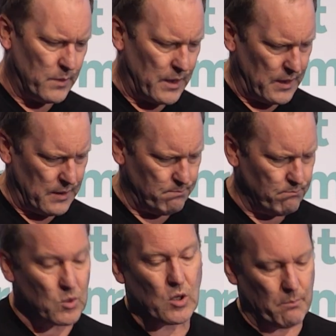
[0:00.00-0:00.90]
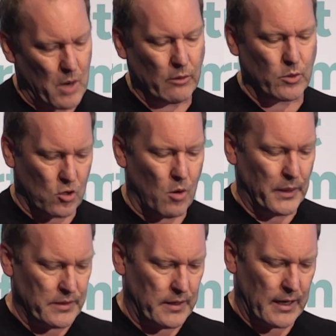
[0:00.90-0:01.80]
kind of microscopic
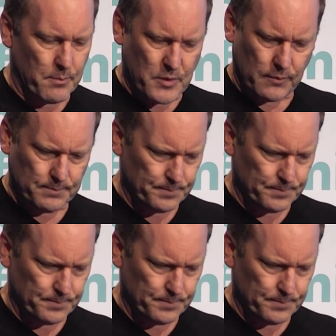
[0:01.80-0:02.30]
setups.